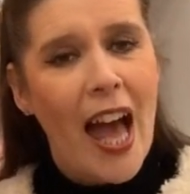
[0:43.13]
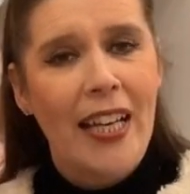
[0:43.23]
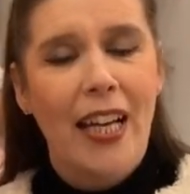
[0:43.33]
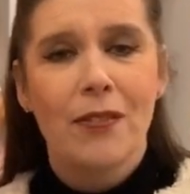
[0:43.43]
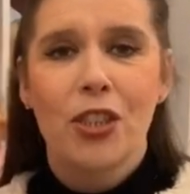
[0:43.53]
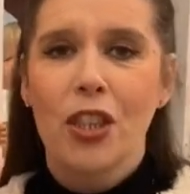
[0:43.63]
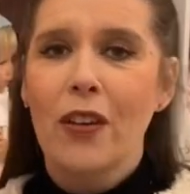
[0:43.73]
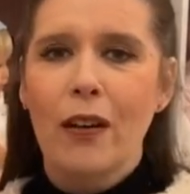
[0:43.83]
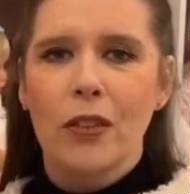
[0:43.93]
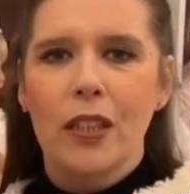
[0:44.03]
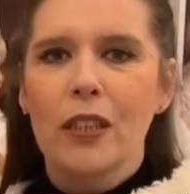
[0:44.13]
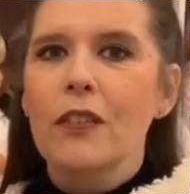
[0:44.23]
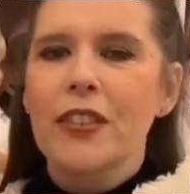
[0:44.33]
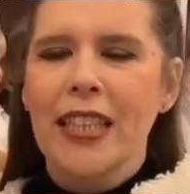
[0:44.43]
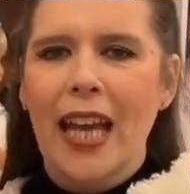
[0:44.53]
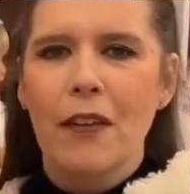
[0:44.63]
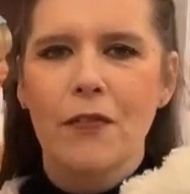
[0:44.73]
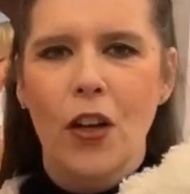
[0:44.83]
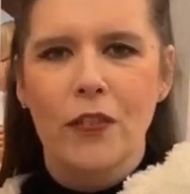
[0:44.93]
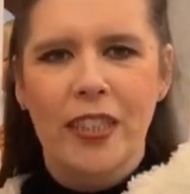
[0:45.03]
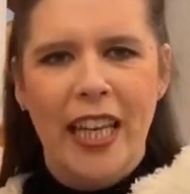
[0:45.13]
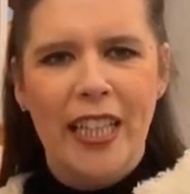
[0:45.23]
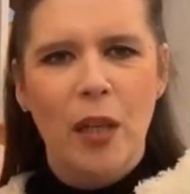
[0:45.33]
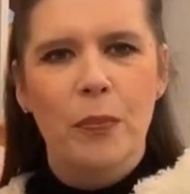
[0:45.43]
and I'm sure I would love to get involved again